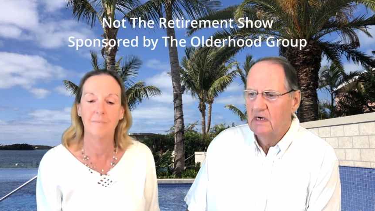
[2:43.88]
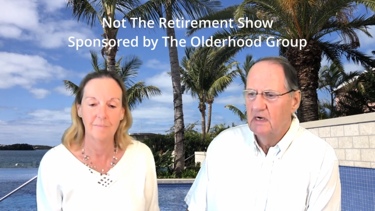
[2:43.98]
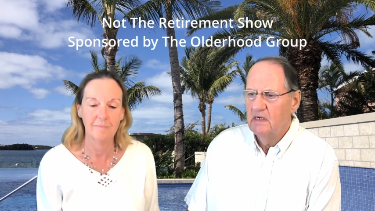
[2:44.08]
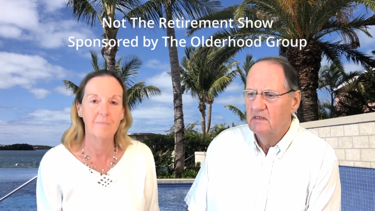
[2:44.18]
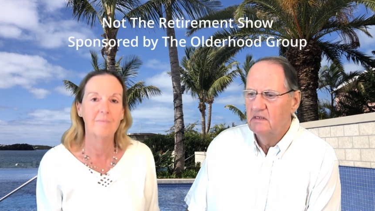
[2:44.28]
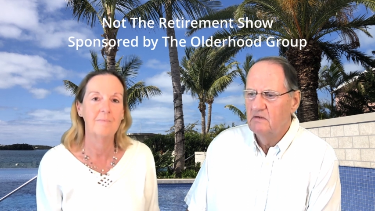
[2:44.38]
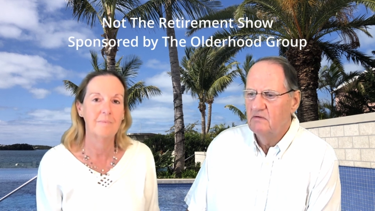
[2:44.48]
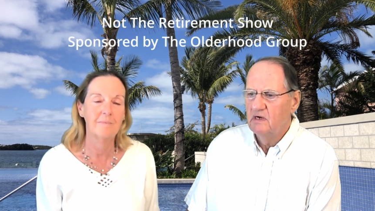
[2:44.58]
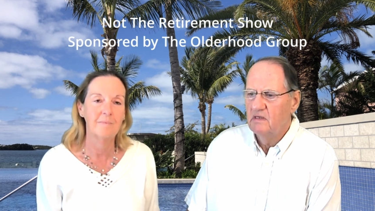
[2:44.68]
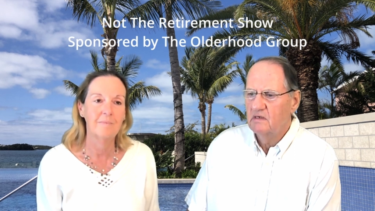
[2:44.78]
Speaker 1: and that
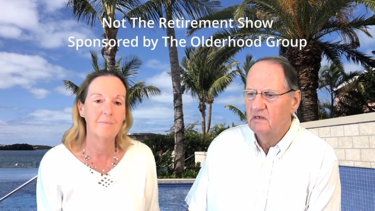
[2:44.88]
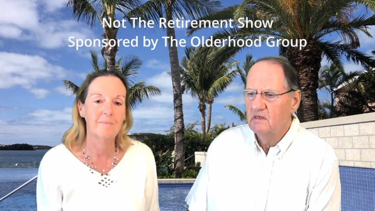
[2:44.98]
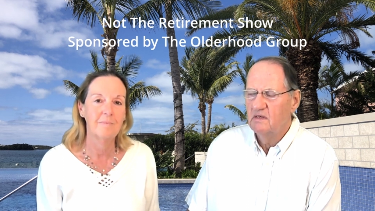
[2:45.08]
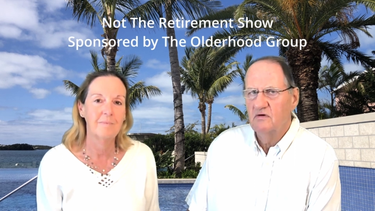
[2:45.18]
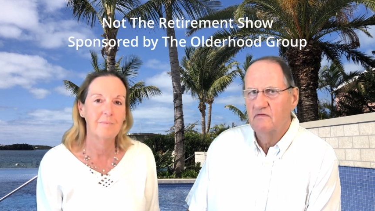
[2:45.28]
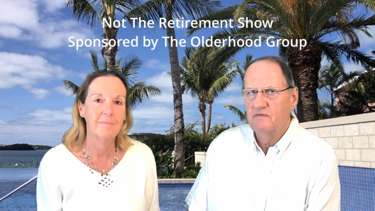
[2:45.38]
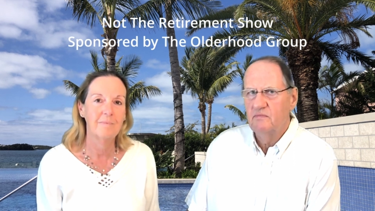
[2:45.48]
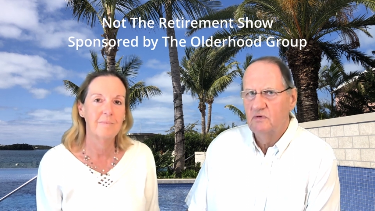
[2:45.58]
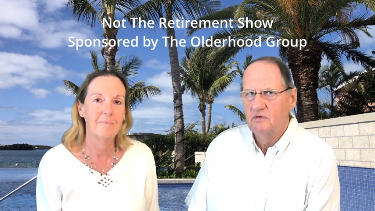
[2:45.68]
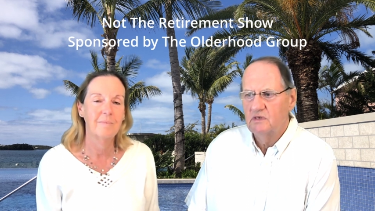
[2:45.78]
you either cleared off the
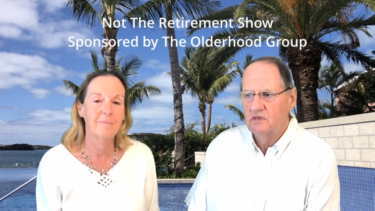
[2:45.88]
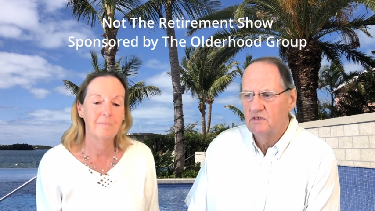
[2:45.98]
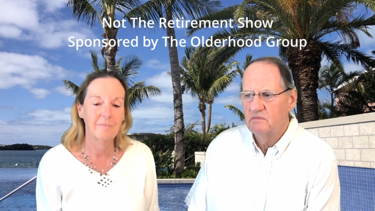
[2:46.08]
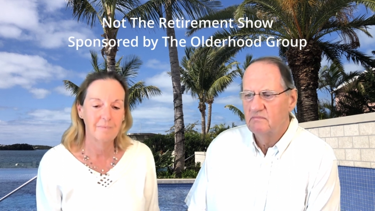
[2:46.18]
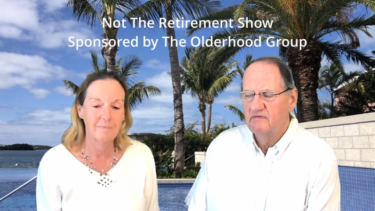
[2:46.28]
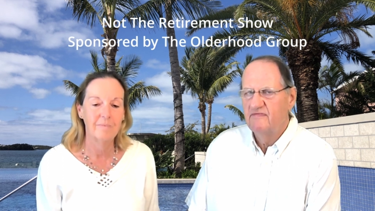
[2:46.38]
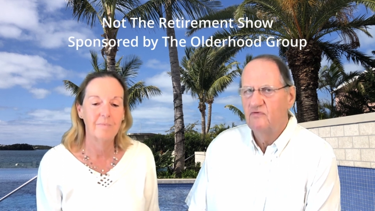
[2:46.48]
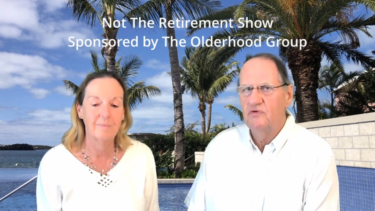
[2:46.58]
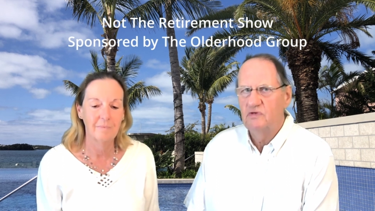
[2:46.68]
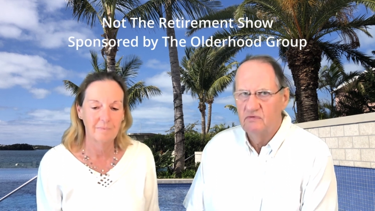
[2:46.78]
mortgage
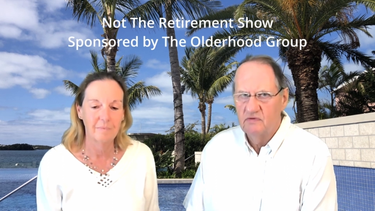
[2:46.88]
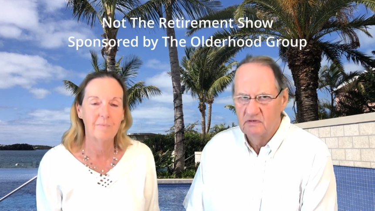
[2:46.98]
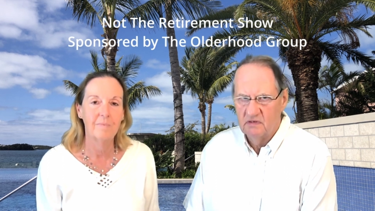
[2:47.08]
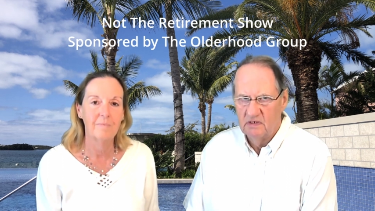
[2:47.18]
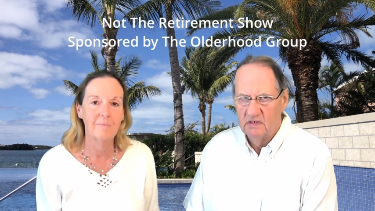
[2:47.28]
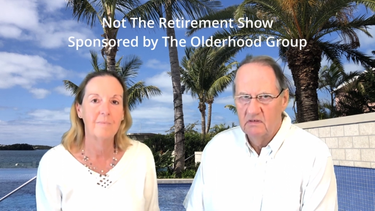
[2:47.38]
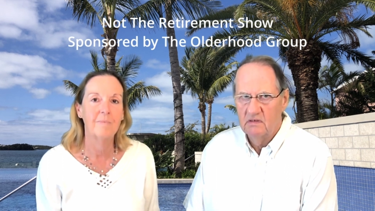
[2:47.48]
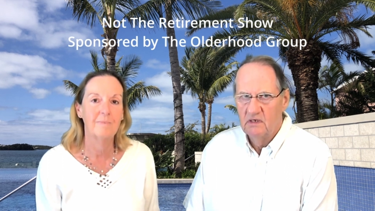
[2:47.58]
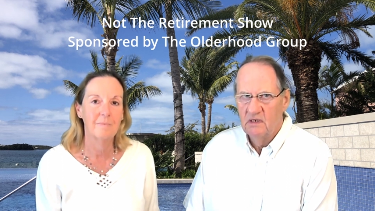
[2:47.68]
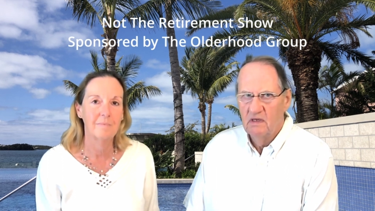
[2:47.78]
before you retired,
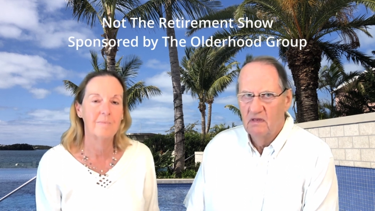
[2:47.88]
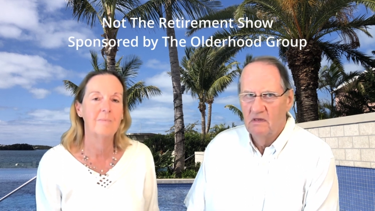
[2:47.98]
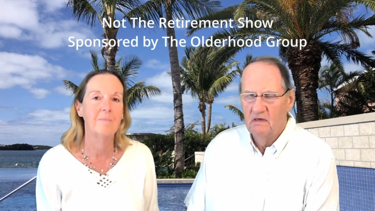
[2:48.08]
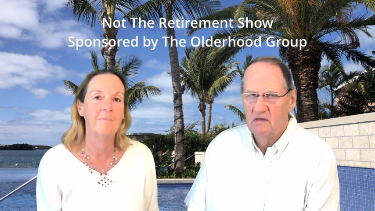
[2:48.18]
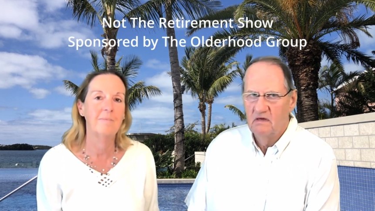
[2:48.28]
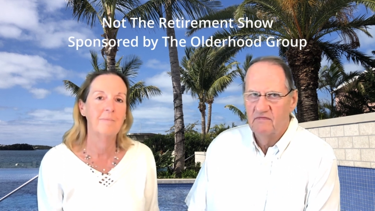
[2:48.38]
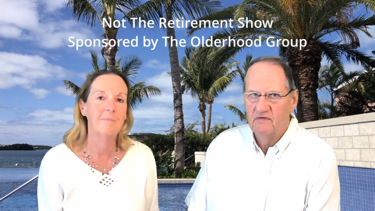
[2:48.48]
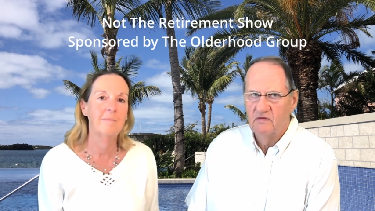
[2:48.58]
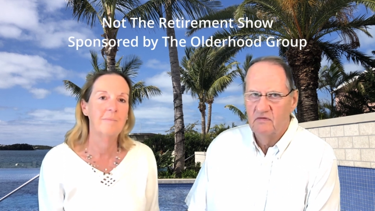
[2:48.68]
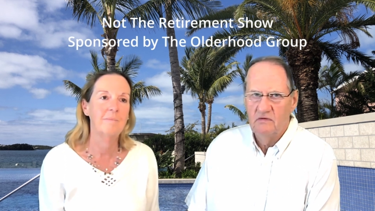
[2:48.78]

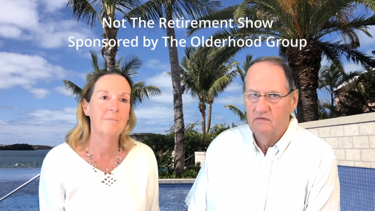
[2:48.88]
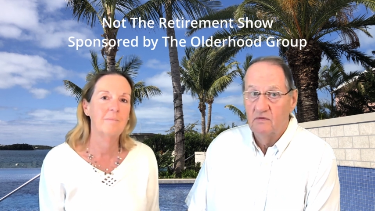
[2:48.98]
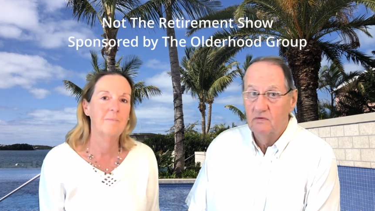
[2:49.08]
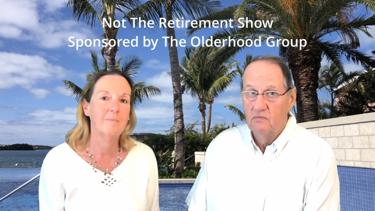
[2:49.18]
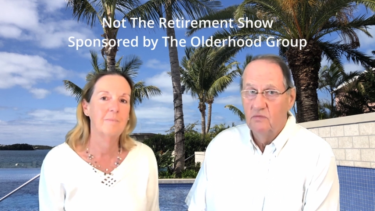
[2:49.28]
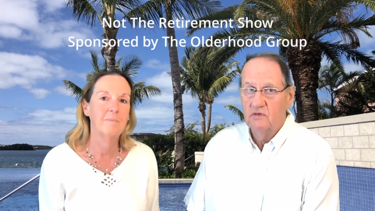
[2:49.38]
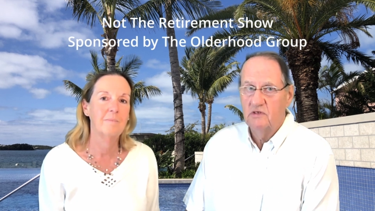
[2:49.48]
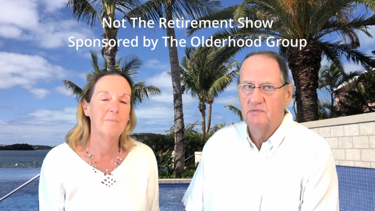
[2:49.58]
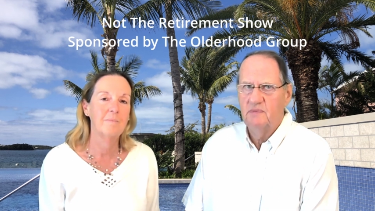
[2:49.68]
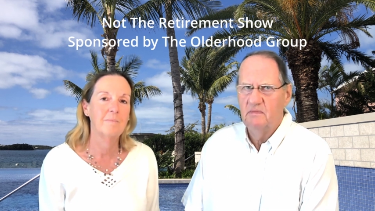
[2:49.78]
therefore you, you've got no
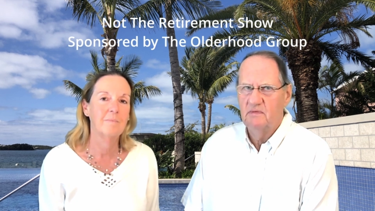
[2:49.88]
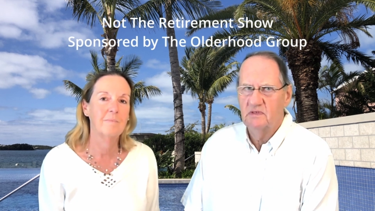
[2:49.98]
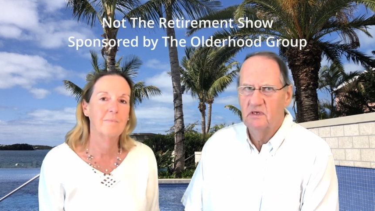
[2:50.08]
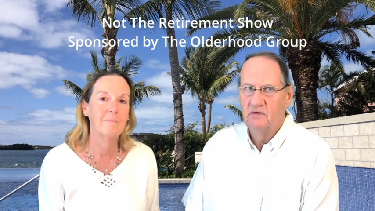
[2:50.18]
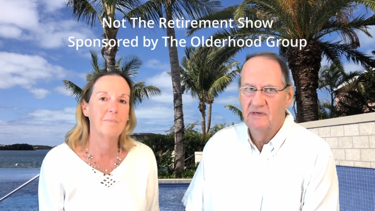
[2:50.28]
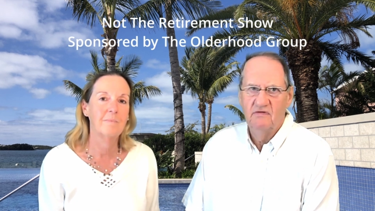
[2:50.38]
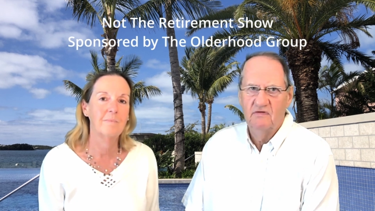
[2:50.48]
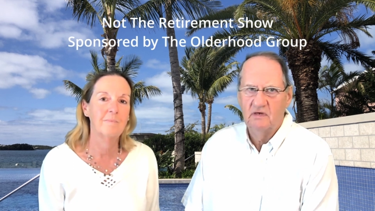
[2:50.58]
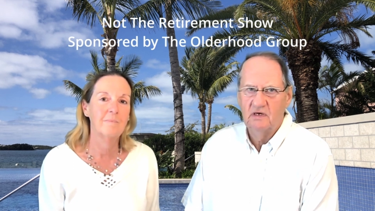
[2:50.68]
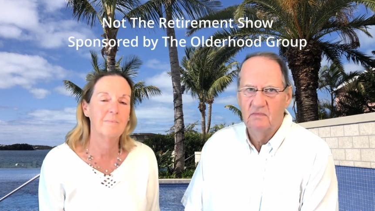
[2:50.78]
mortgage payments now in
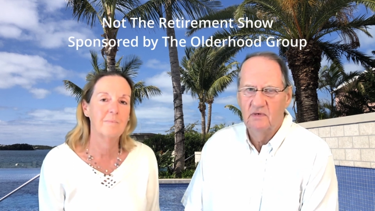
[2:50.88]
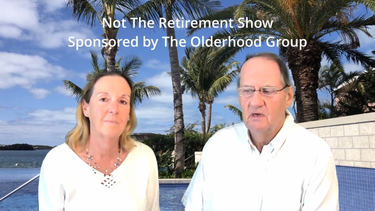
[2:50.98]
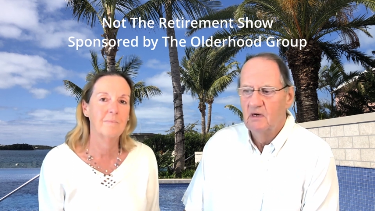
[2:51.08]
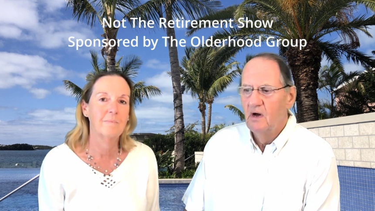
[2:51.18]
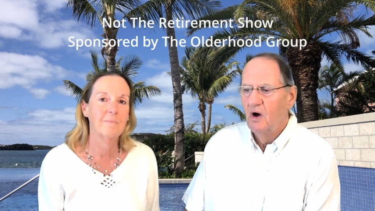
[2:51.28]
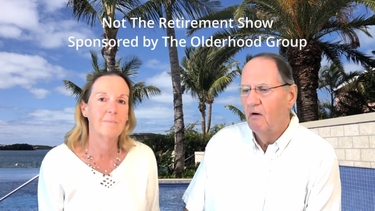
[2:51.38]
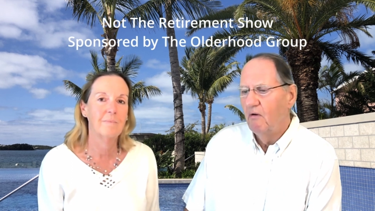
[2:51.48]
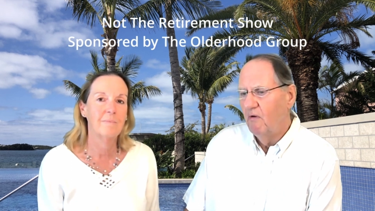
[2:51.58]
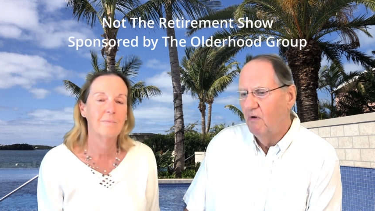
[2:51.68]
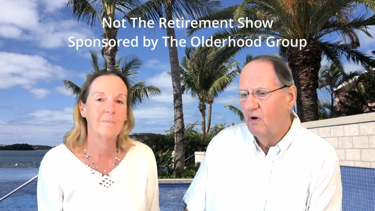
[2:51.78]
retirement,
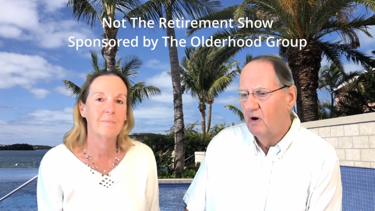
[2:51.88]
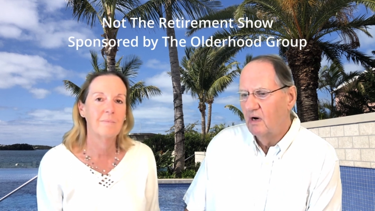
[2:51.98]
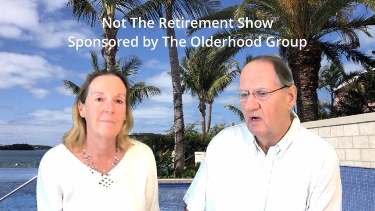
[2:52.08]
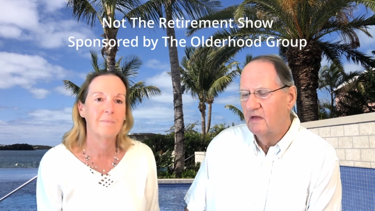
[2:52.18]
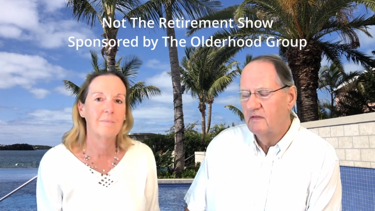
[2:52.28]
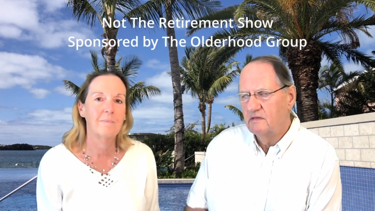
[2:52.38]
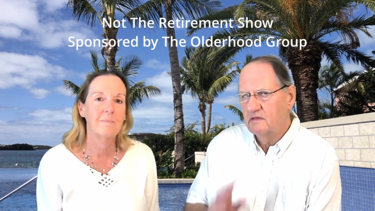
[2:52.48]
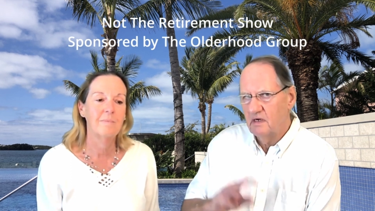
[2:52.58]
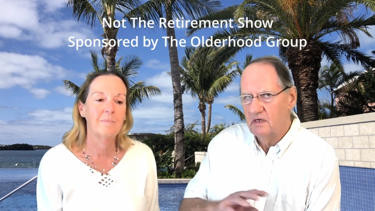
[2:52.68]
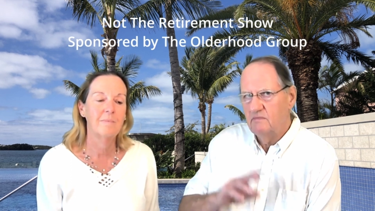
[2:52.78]
or at the
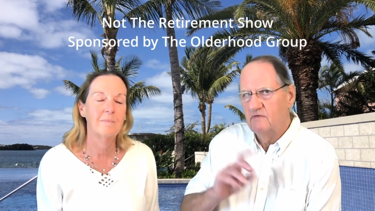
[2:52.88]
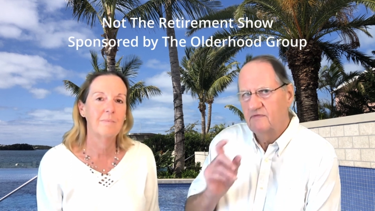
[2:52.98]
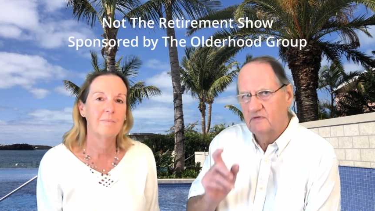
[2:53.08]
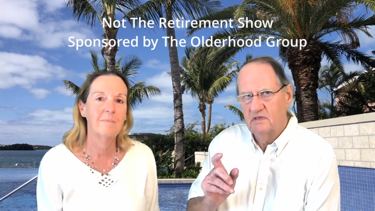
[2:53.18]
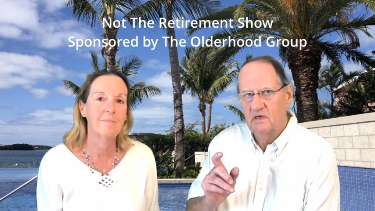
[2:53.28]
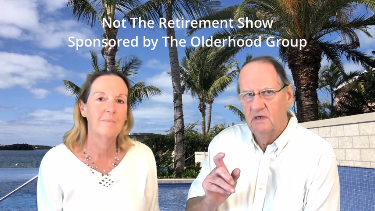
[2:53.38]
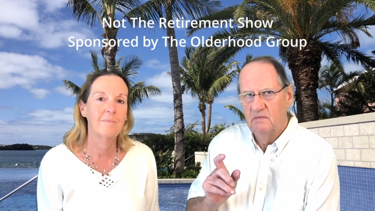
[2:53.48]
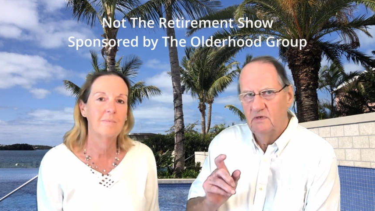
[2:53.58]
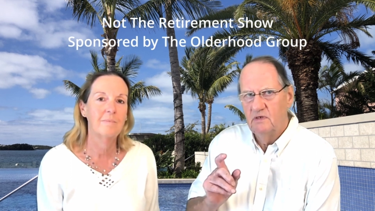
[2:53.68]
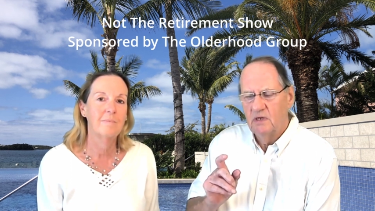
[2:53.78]
time of
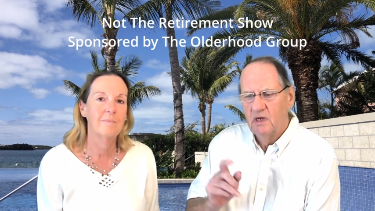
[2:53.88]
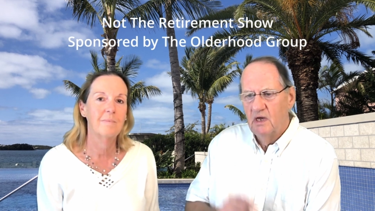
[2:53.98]
retirement,